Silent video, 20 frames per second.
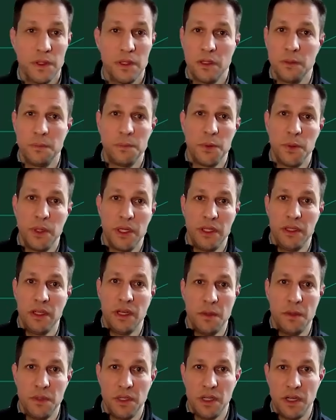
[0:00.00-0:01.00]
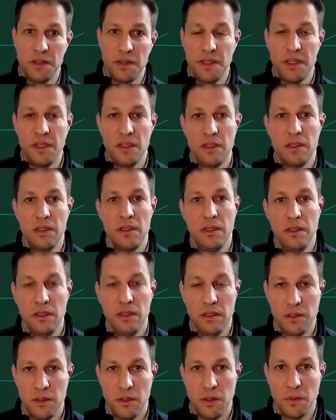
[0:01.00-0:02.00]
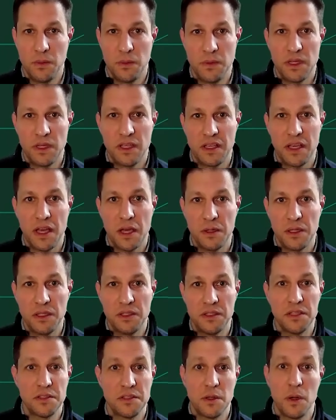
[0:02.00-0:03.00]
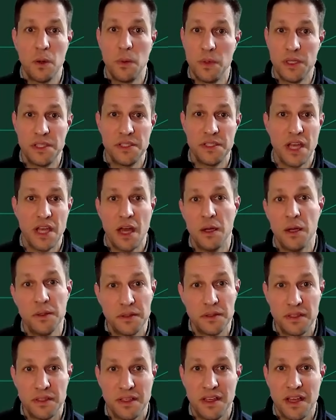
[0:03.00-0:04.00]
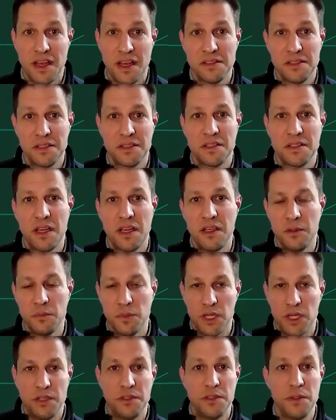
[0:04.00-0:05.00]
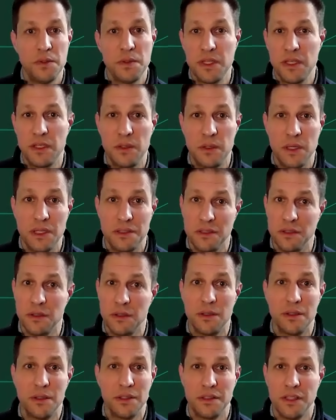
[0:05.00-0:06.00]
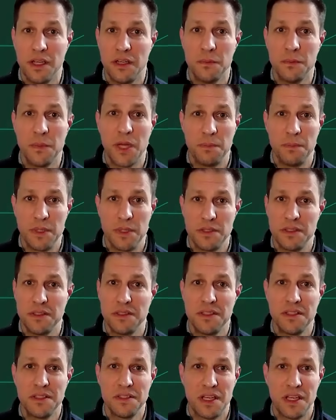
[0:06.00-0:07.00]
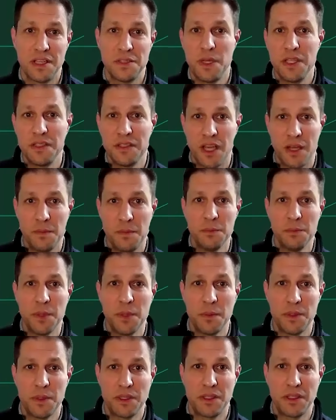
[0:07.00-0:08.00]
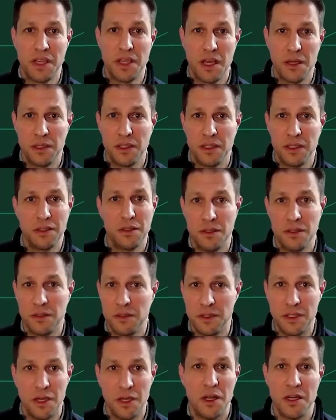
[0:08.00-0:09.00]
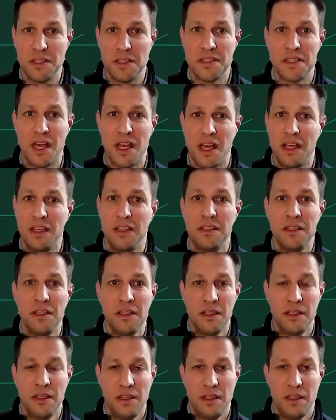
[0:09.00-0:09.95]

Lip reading: a really good point. I mean, I think, accounting doesn't always sound as exciting, but I do think you get to learn a ton about businesses. I spent time in public accounting on the audit side,